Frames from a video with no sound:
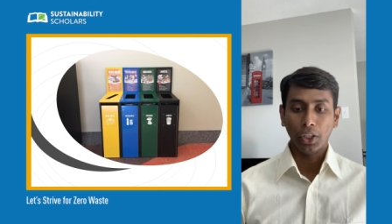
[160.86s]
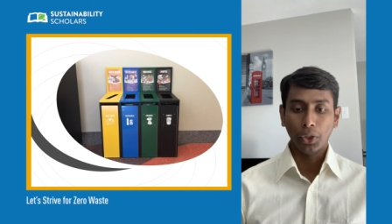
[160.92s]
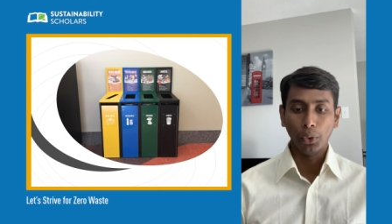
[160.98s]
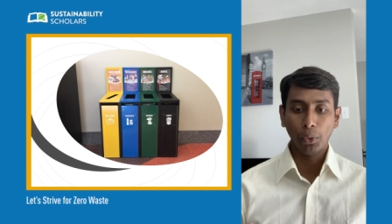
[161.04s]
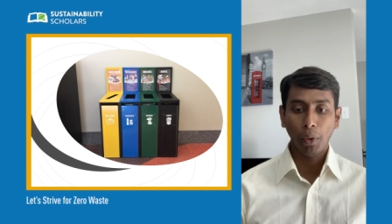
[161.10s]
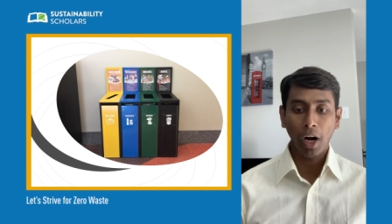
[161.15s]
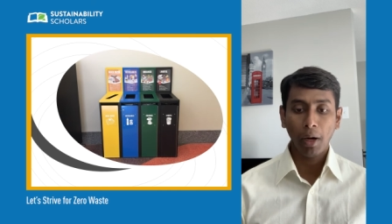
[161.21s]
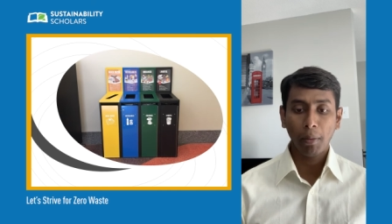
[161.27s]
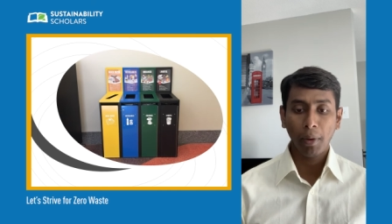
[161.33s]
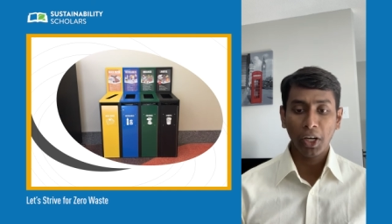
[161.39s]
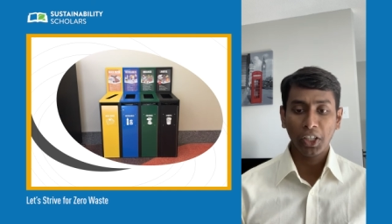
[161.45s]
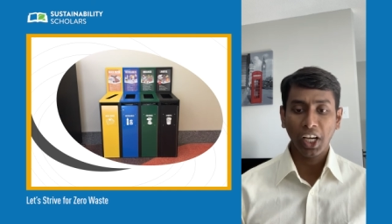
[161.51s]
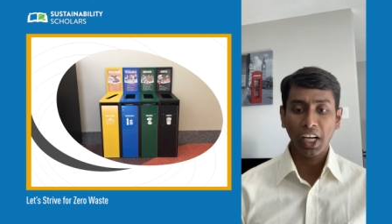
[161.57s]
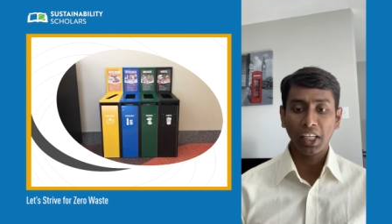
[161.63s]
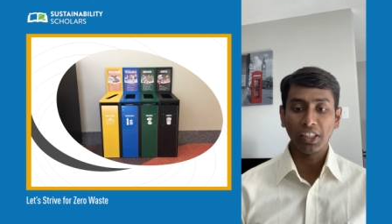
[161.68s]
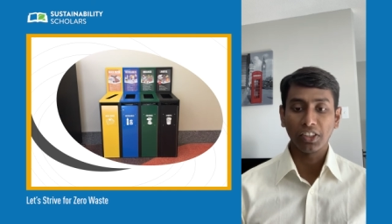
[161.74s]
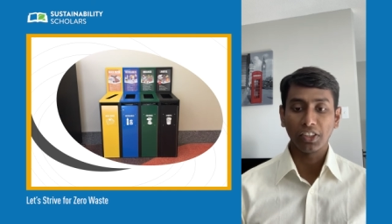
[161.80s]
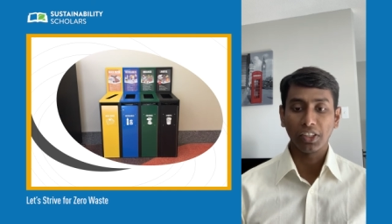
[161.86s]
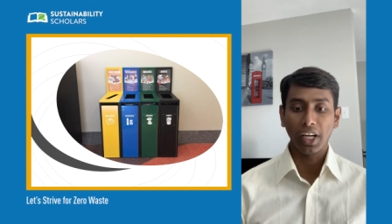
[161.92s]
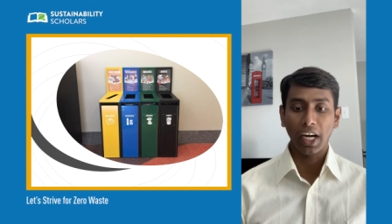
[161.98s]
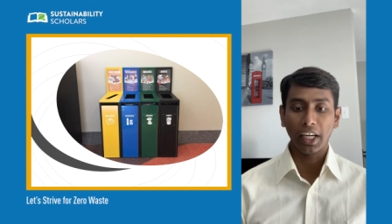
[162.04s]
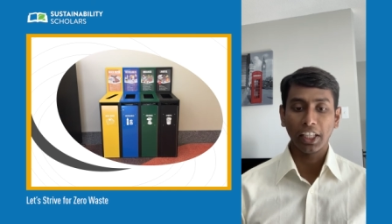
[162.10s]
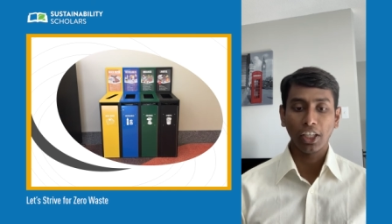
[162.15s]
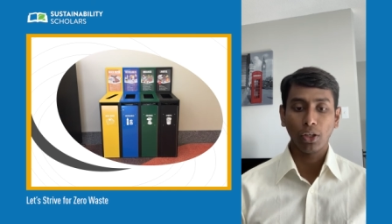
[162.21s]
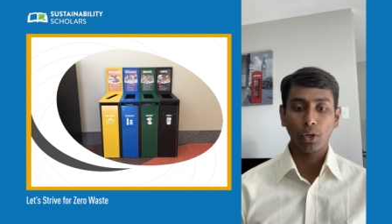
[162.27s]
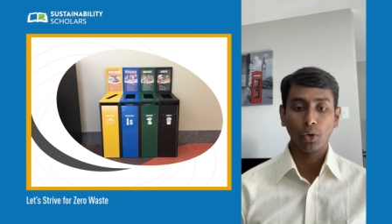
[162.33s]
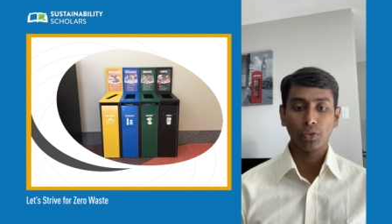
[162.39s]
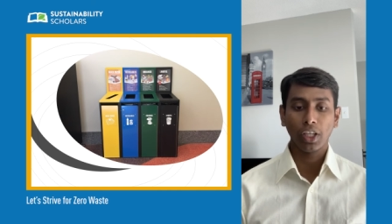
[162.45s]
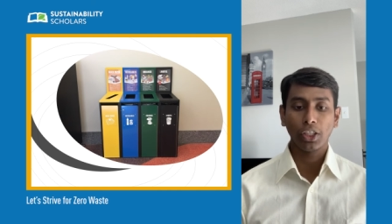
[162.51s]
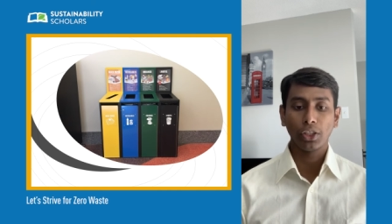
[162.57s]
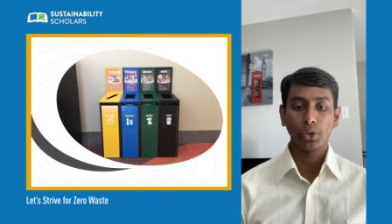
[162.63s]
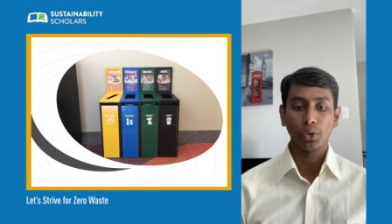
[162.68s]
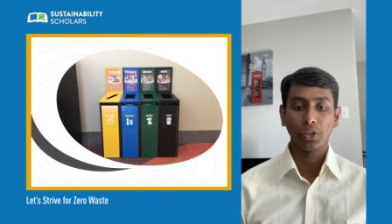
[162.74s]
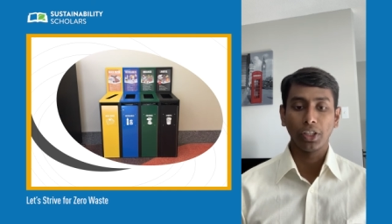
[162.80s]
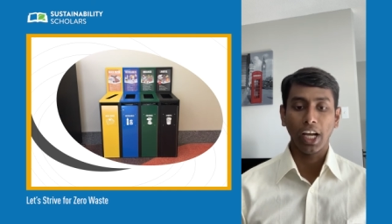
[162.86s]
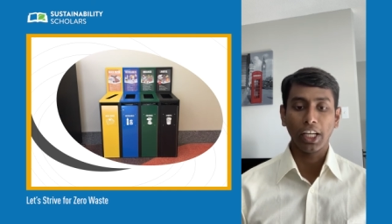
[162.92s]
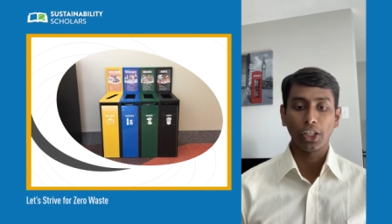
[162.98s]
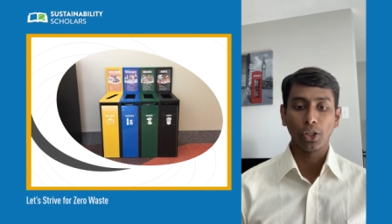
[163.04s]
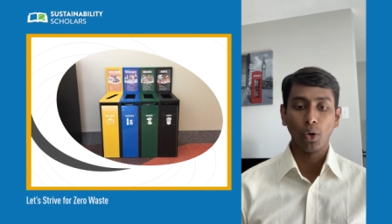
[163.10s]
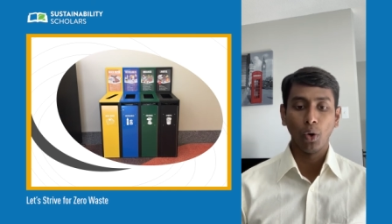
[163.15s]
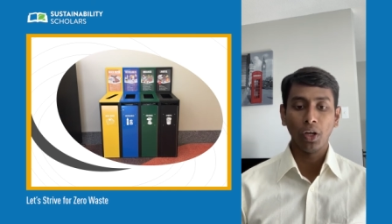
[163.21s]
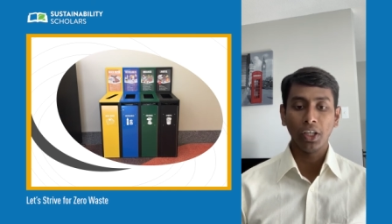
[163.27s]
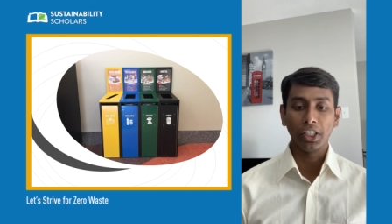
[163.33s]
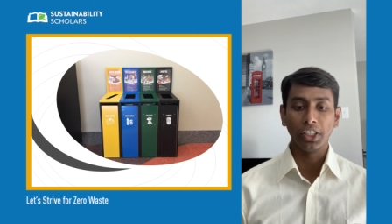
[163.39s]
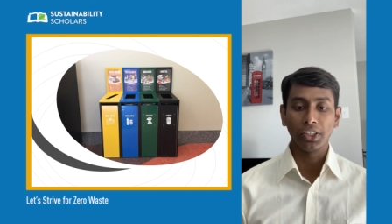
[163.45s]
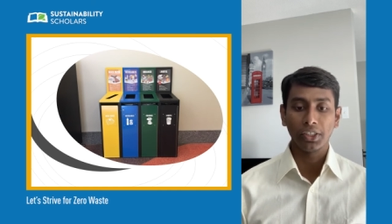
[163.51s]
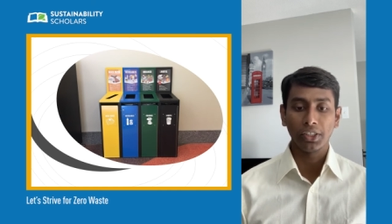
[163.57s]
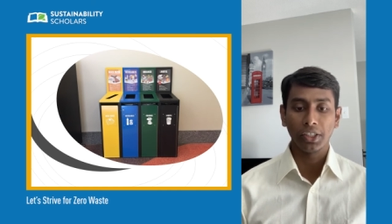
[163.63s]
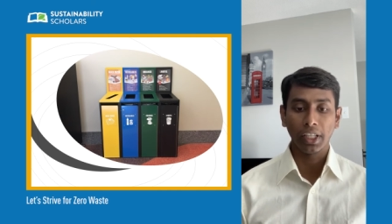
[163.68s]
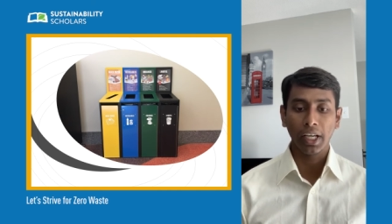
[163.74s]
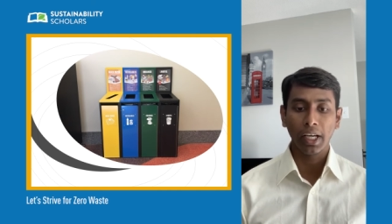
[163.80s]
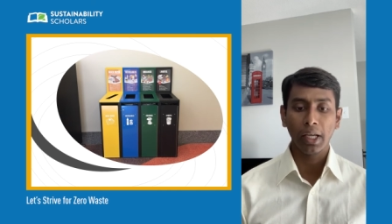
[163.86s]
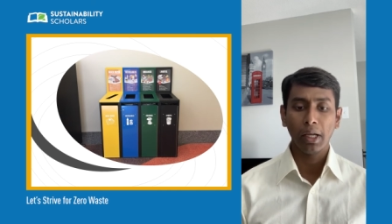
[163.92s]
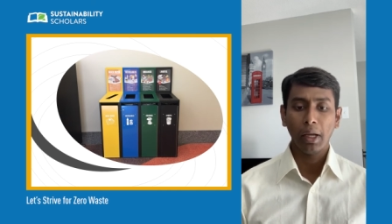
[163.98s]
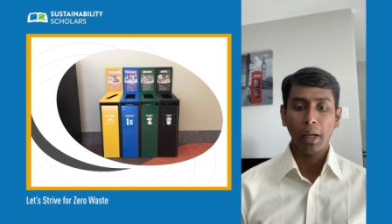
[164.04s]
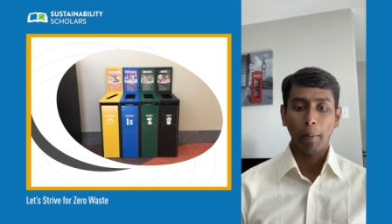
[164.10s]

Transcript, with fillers: UU Alberta is getting closer to that goal each day